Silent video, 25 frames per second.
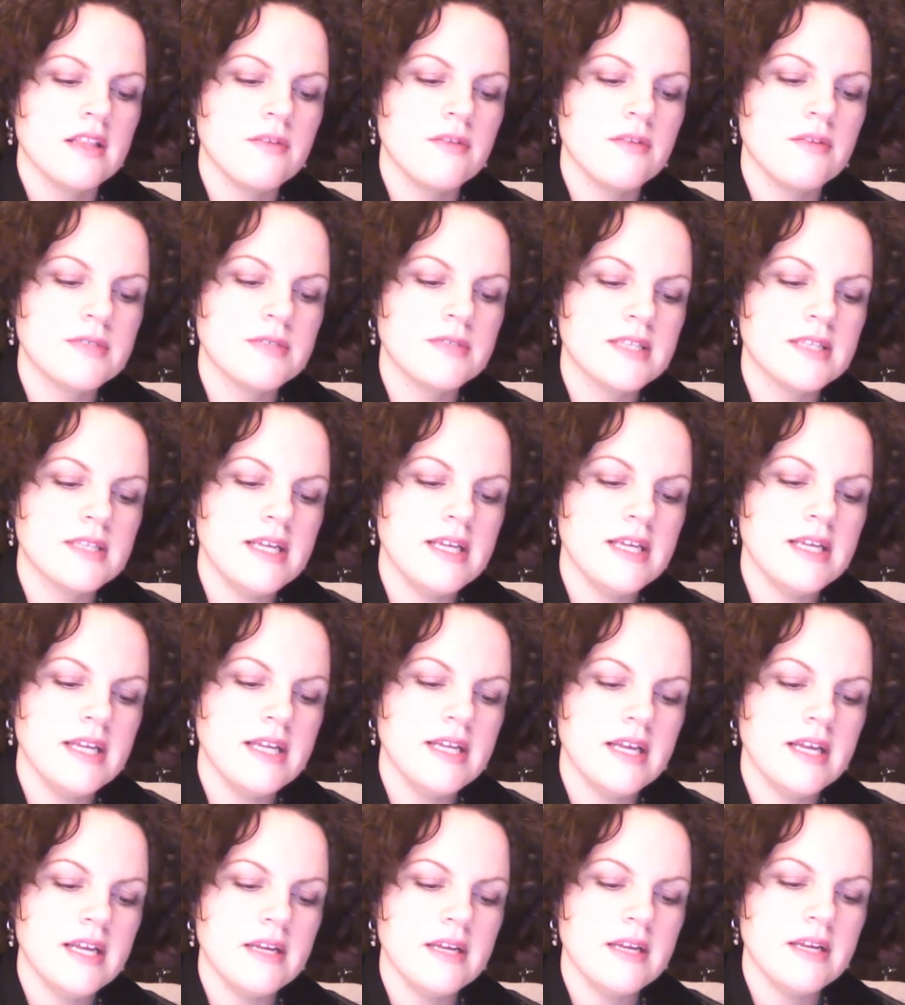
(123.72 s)
The
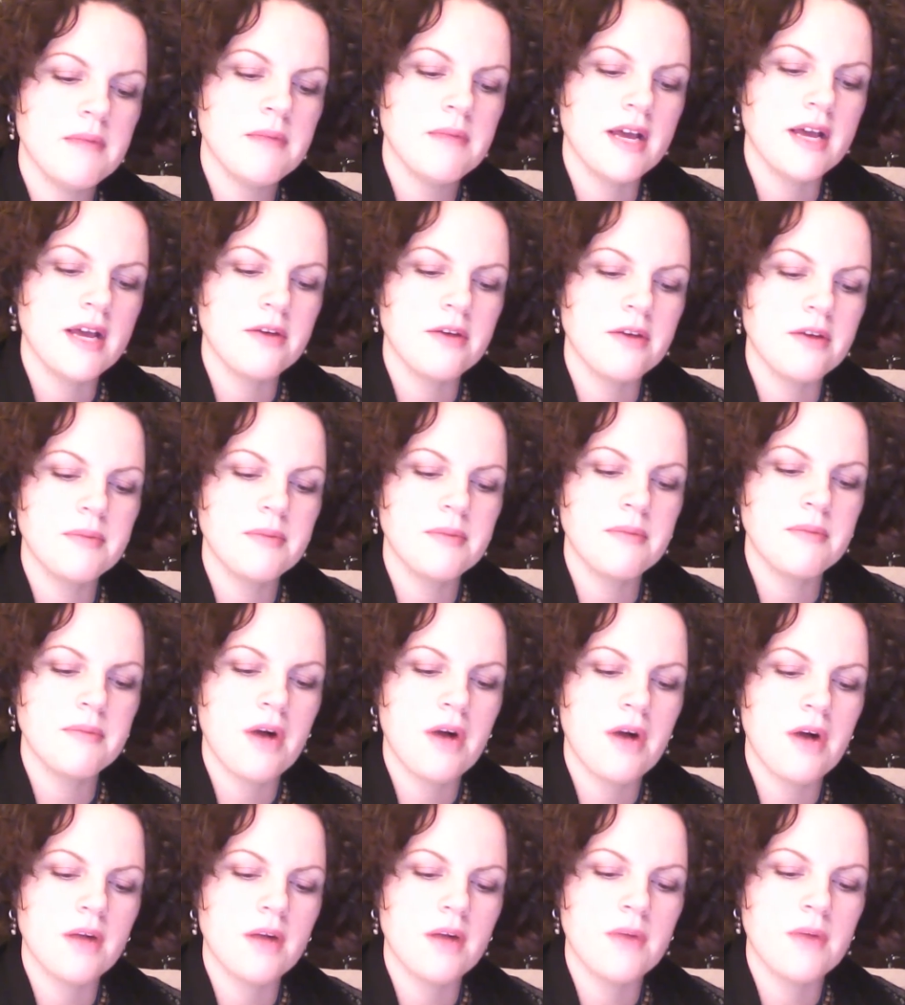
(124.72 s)
sleet hitting my open
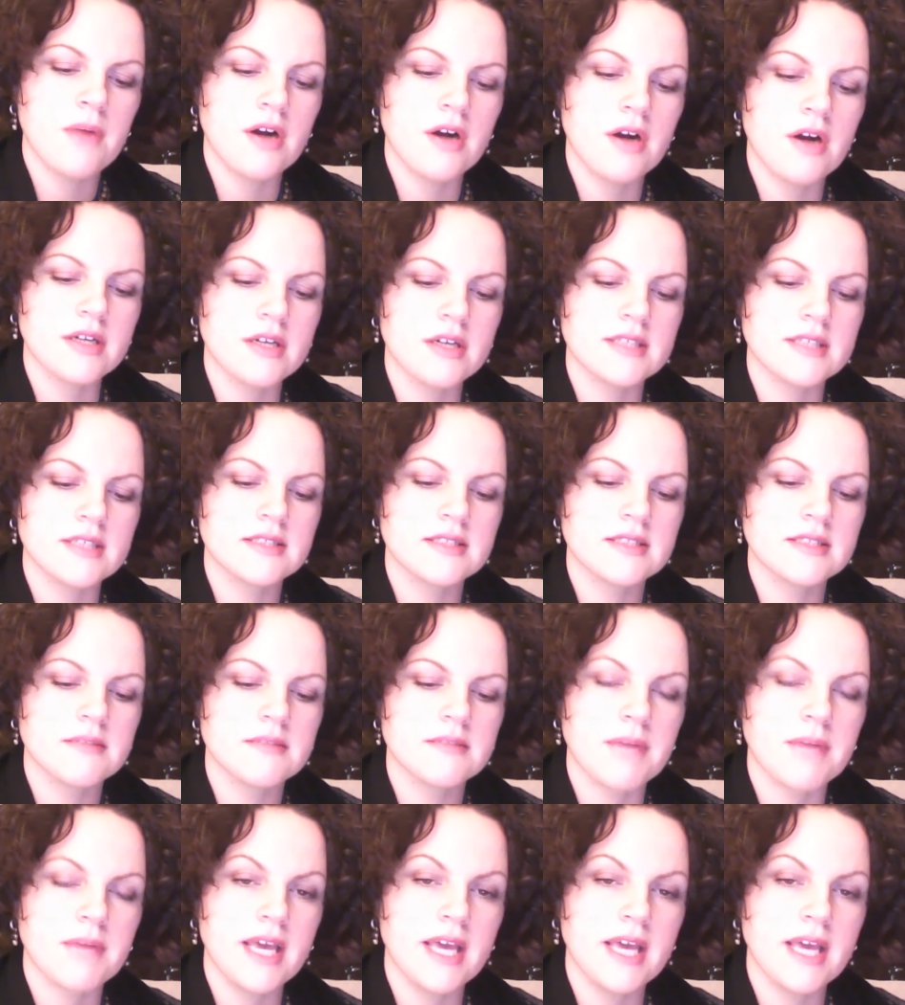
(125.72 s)
palm
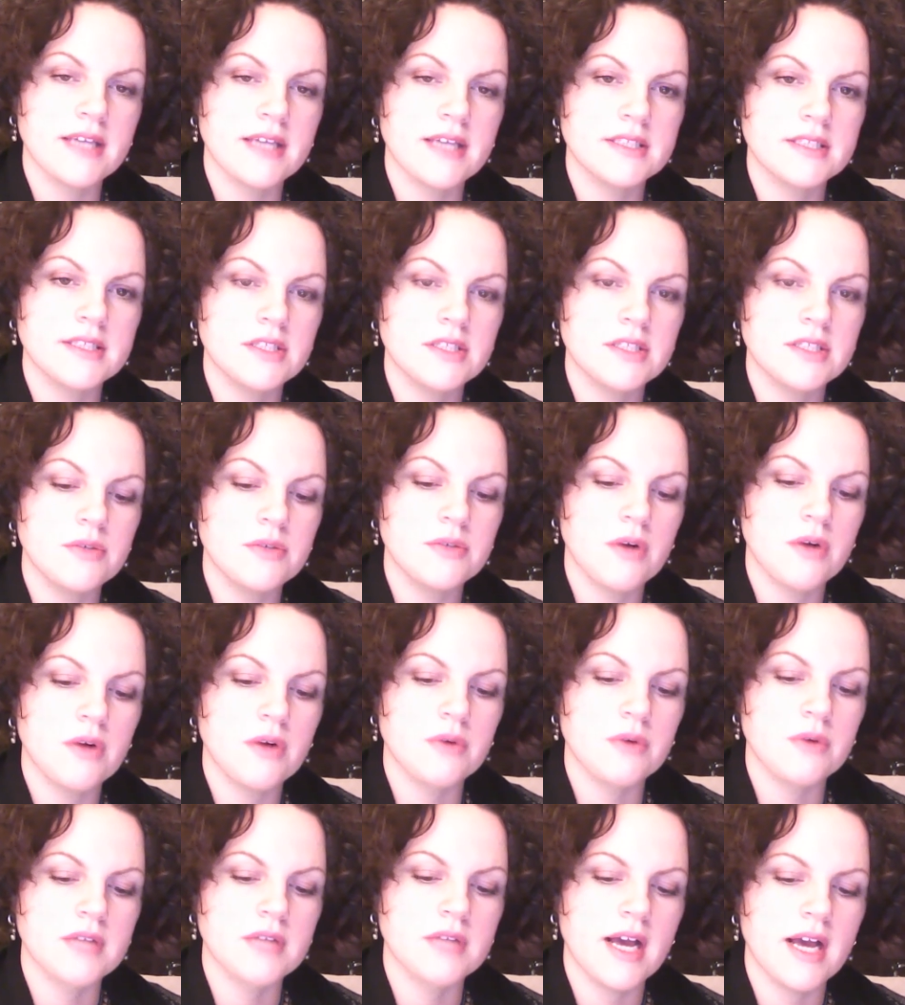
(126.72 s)
hardens. My hand is too
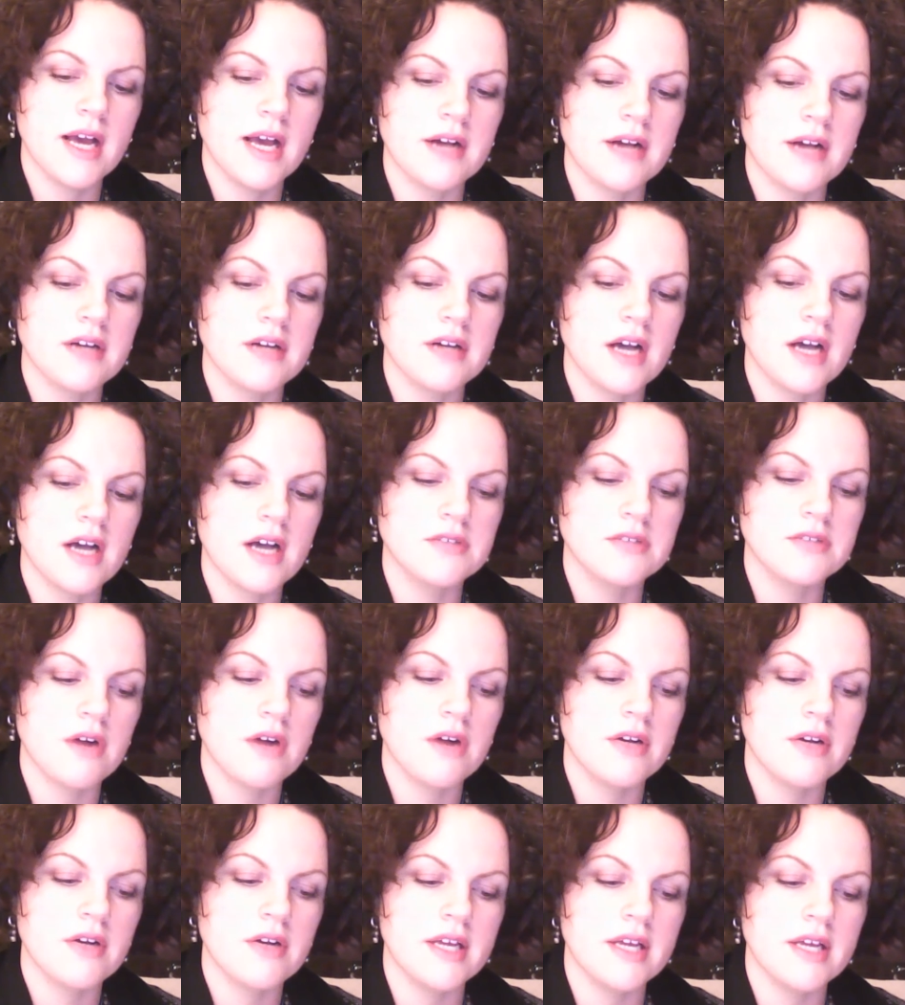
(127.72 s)
cold now. I
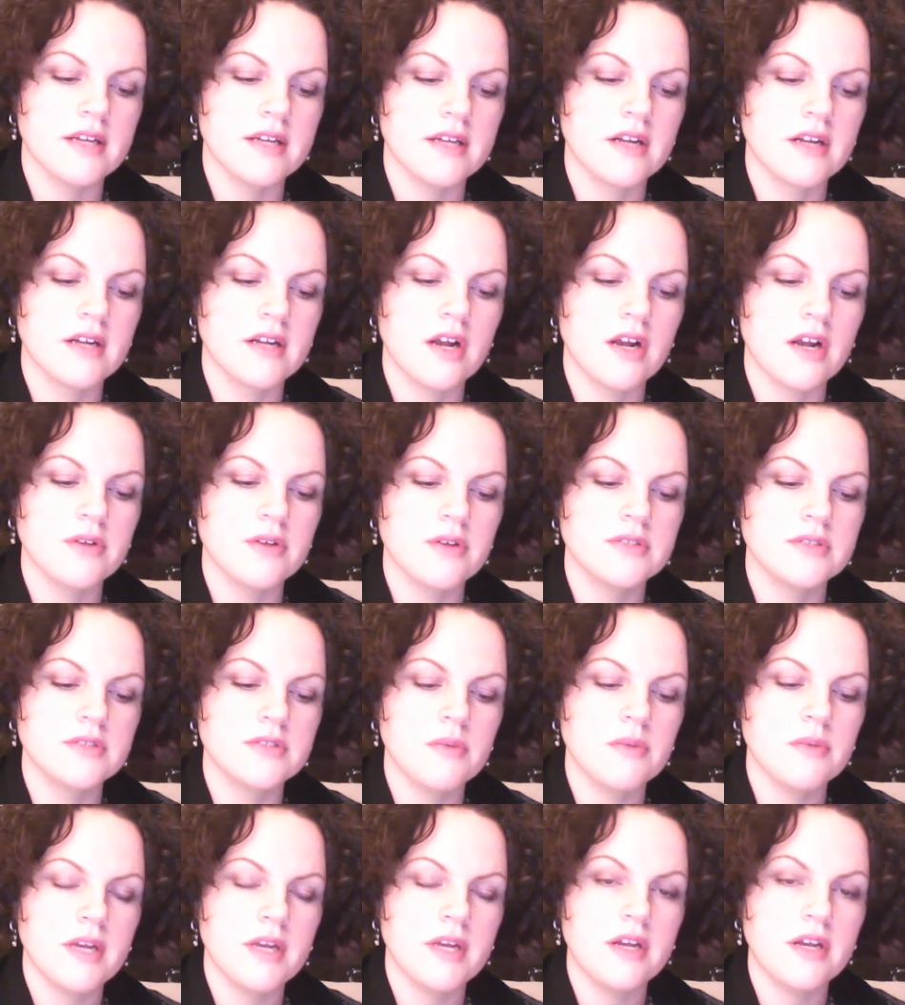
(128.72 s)
draw it in, close
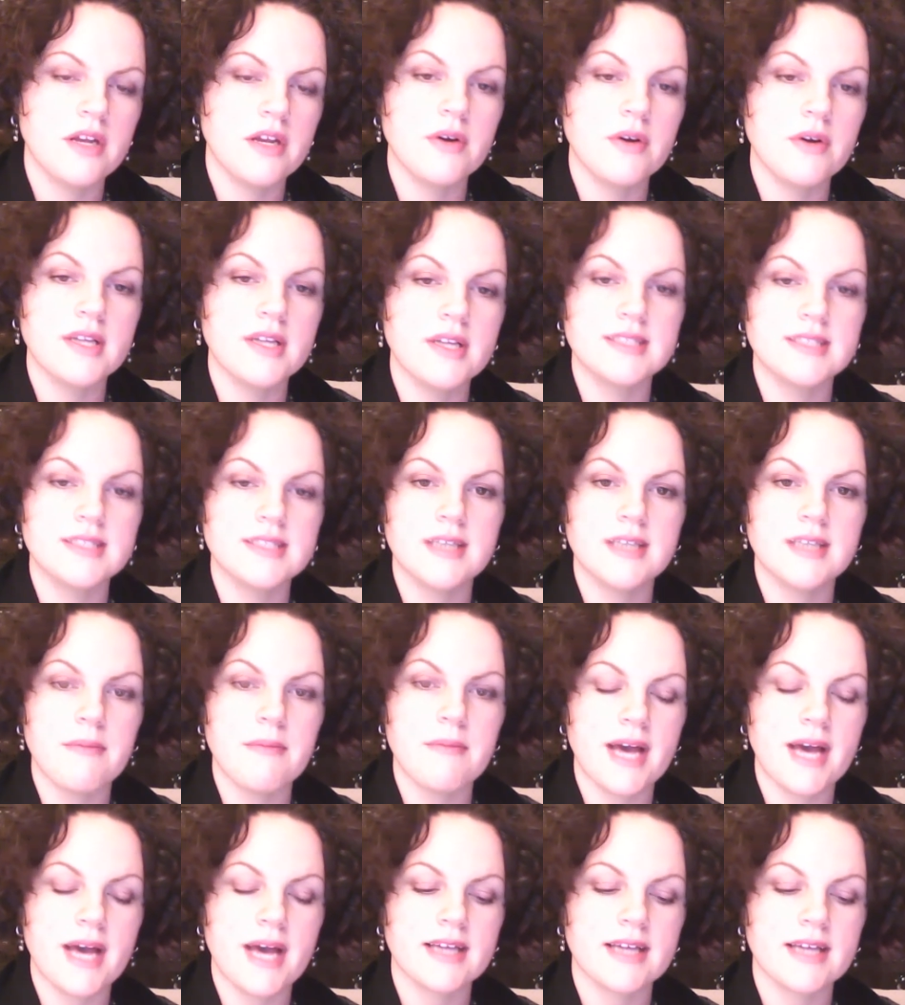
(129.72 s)
the window, and
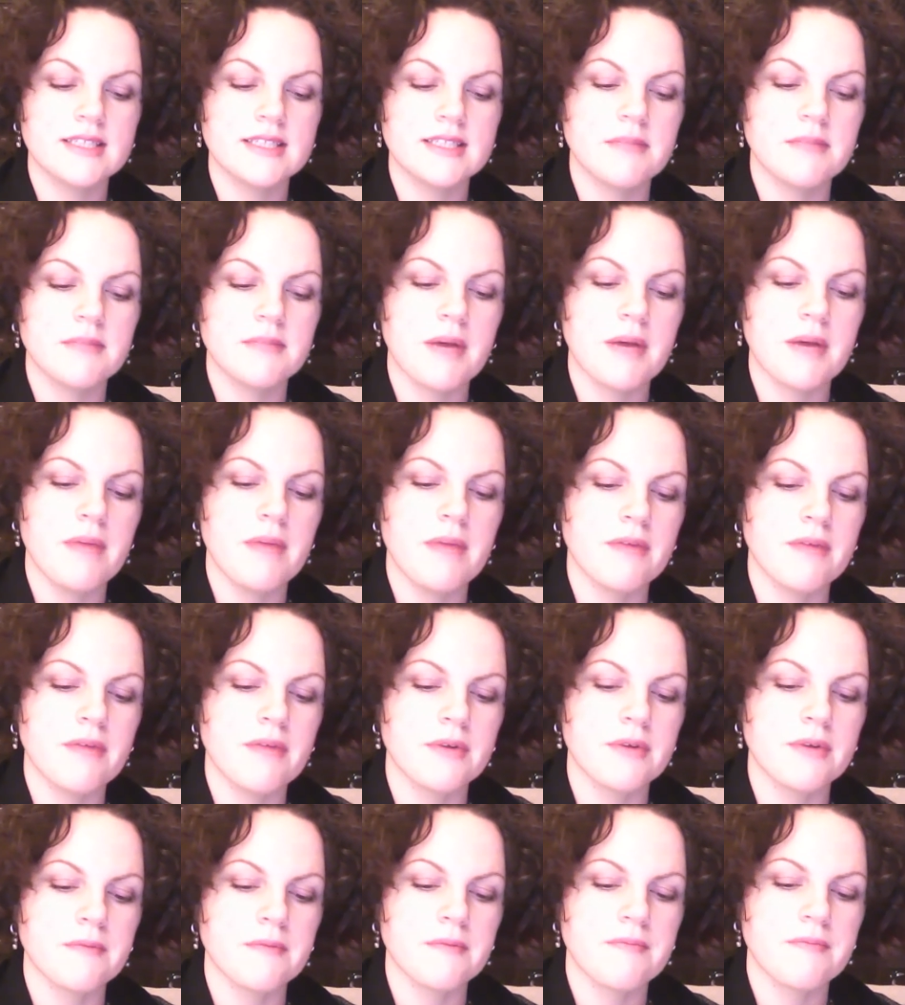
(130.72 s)
step back into my
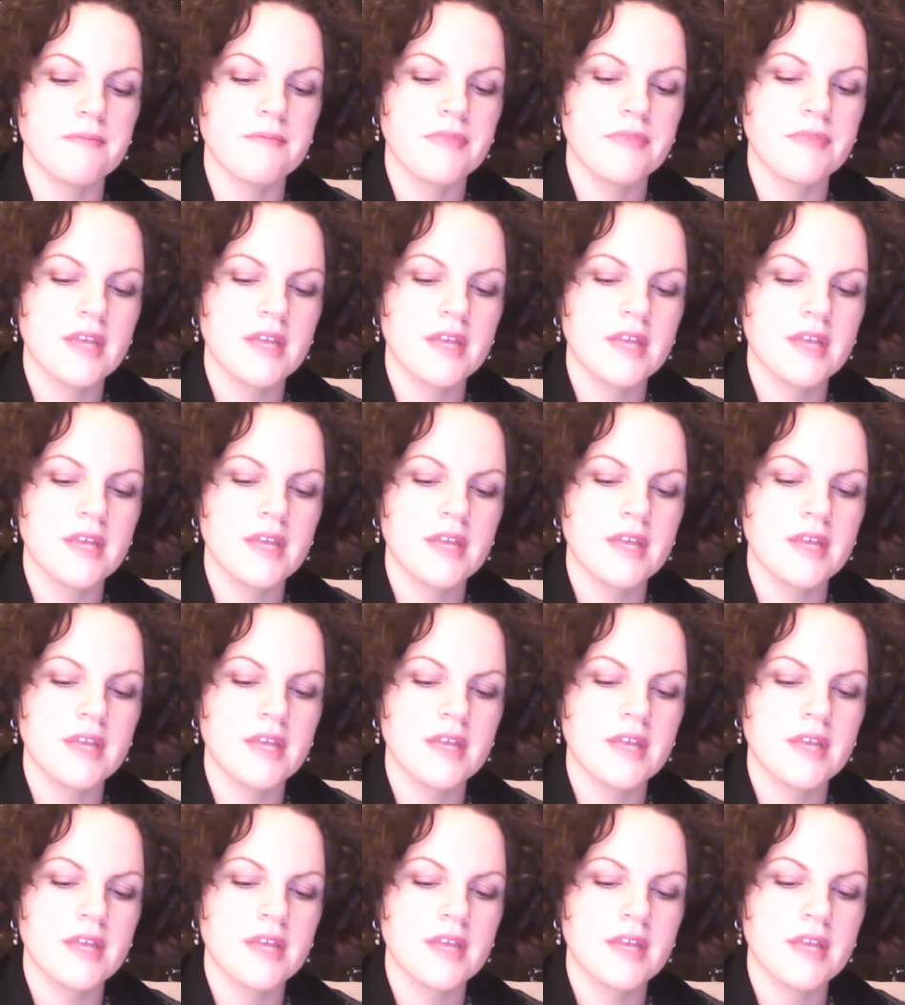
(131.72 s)
bedroom.